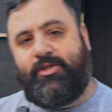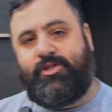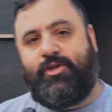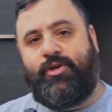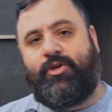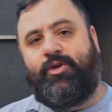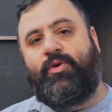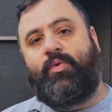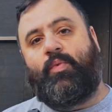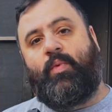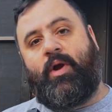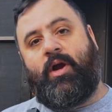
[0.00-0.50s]
show
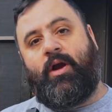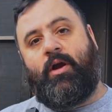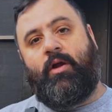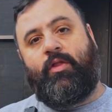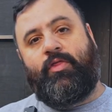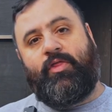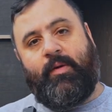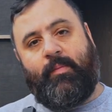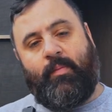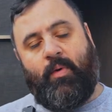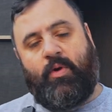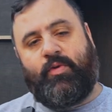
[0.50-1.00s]
you where
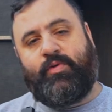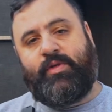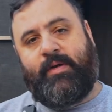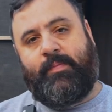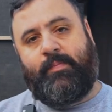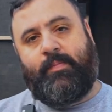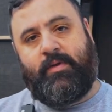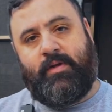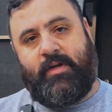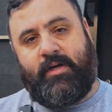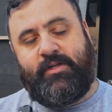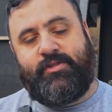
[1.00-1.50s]
the
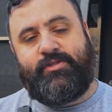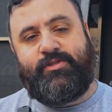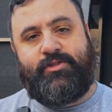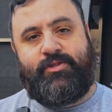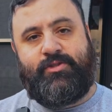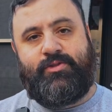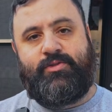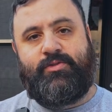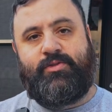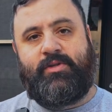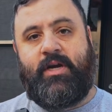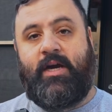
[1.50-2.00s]

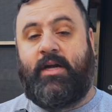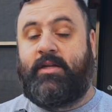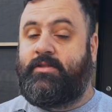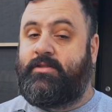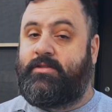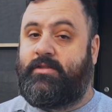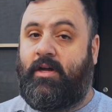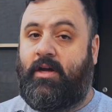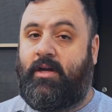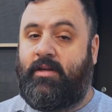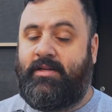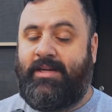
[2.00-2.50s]
Multiplus-II got
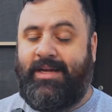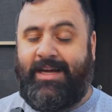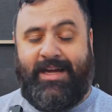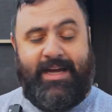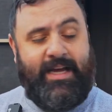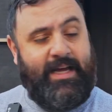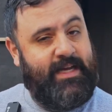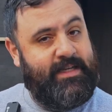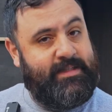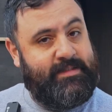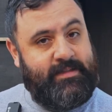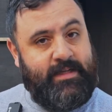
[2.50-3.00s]
installed.
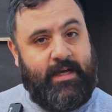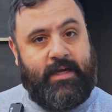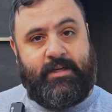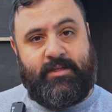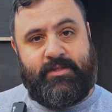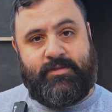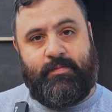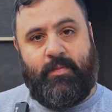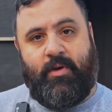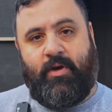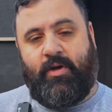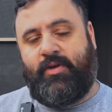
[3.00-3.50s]
It's not
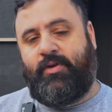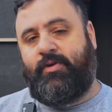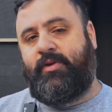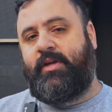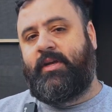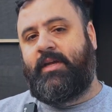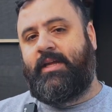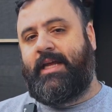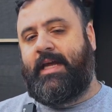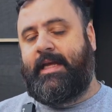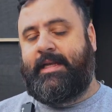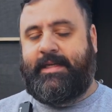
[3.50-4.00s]
a small
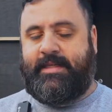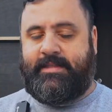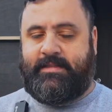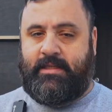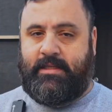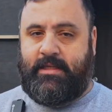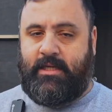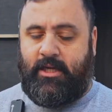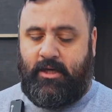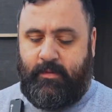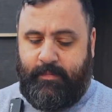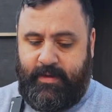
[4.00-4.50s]
unit. It needs a
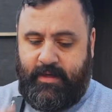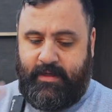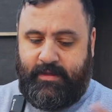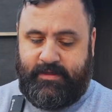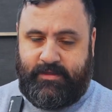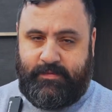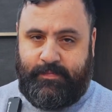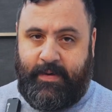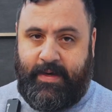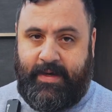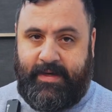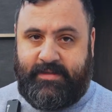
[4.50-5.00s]
little bit of
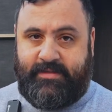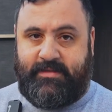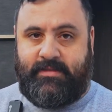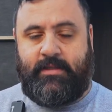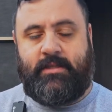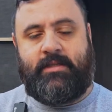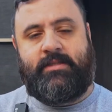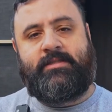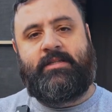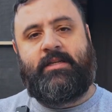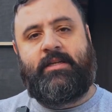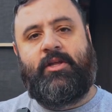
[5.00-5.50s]
space
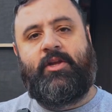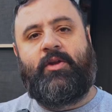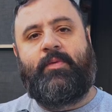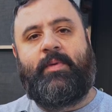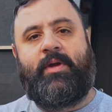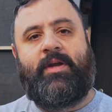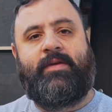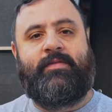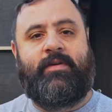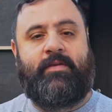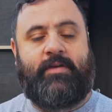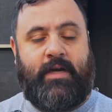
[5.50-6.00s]
and needs a little
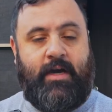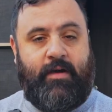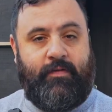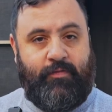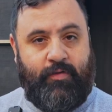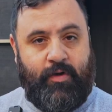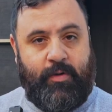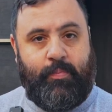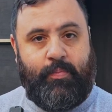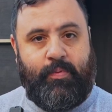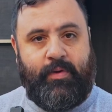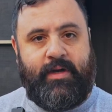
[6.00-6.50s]
bit of a
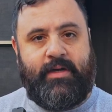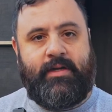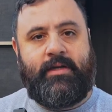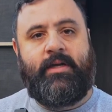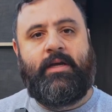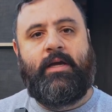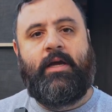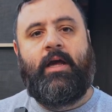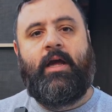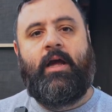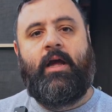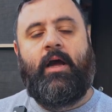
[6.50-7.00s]
footprint,
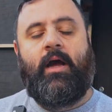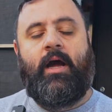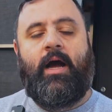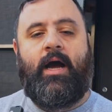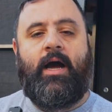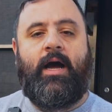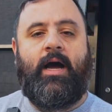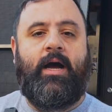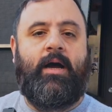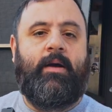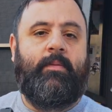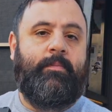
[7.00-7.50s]

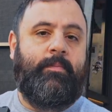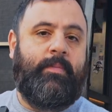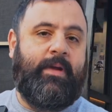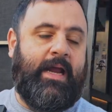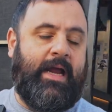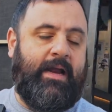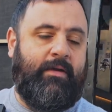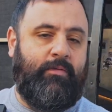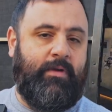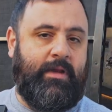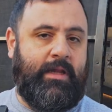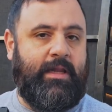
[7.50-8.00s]
but
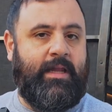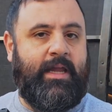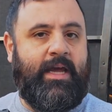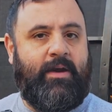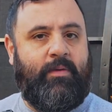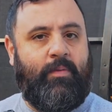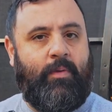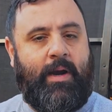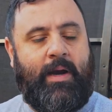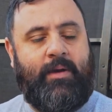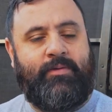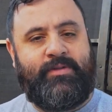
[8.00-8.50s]
I really
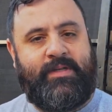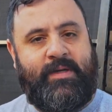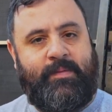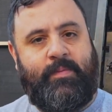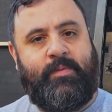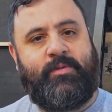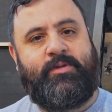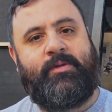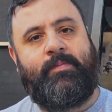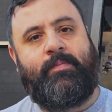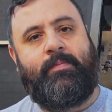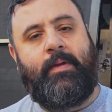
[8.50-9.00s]
like where I was
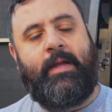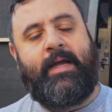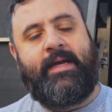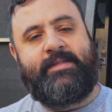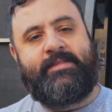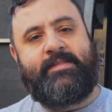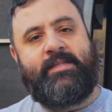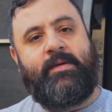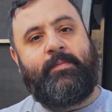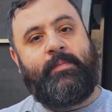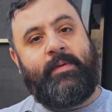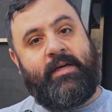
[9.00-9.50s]
able to
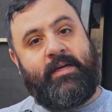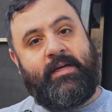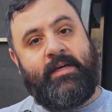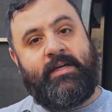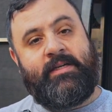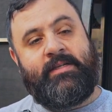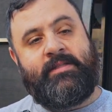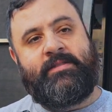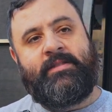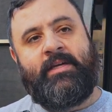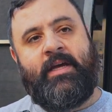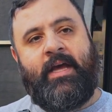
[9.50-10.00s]
place it
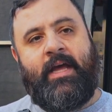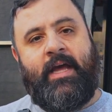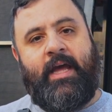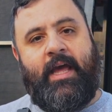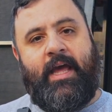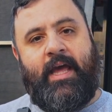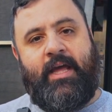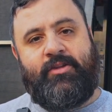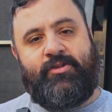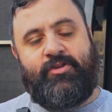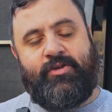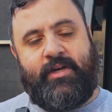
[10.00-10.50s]
because
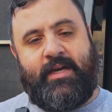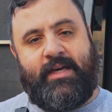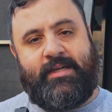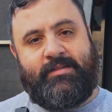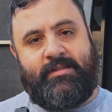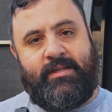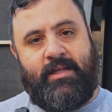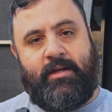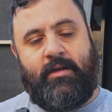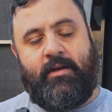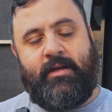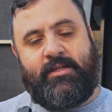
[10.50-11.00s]
it took
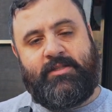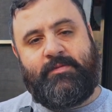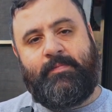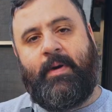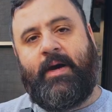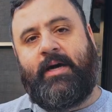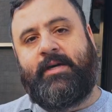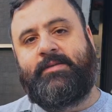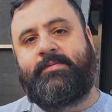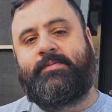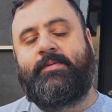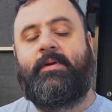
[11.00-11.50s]
as little as
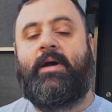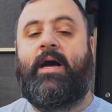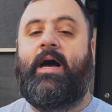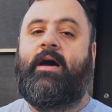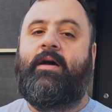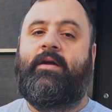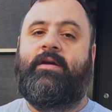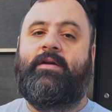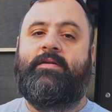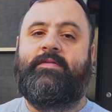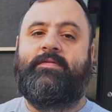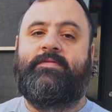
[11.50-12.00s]
possible
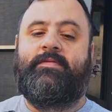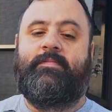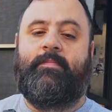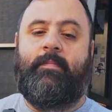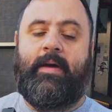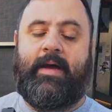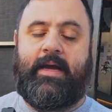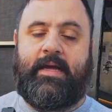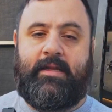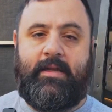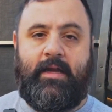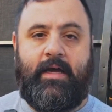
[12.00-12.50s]
out of
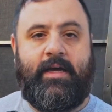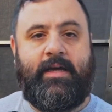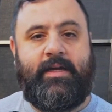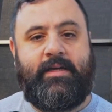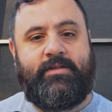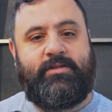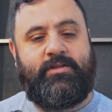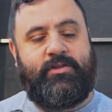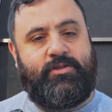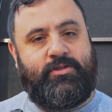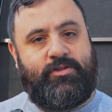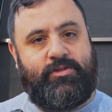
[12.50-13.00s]
my
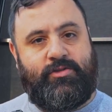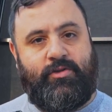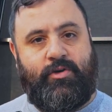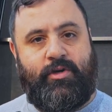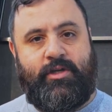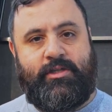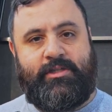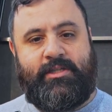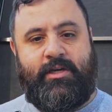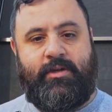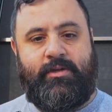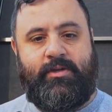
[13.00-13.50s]
client's
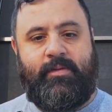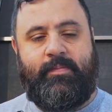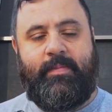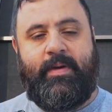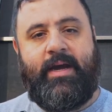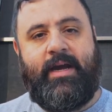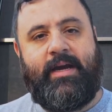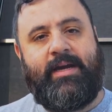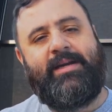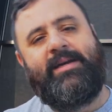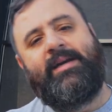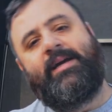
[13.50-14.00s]
storage here in the
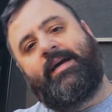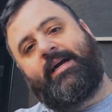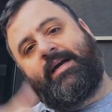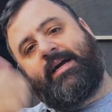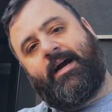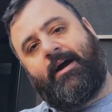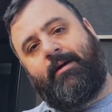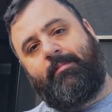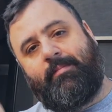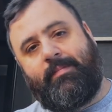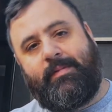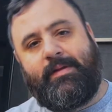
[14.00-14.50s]
back.
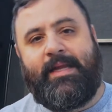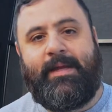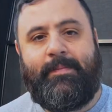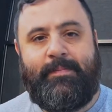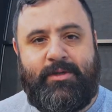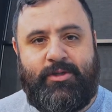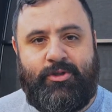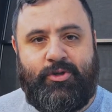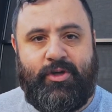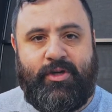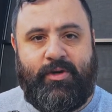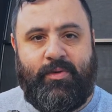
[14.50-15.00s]
Come, let
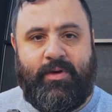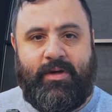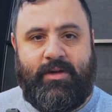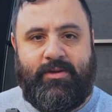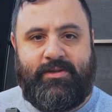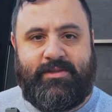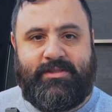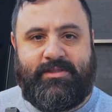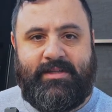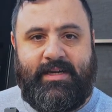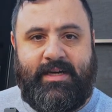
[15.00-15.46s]
me show you what it looks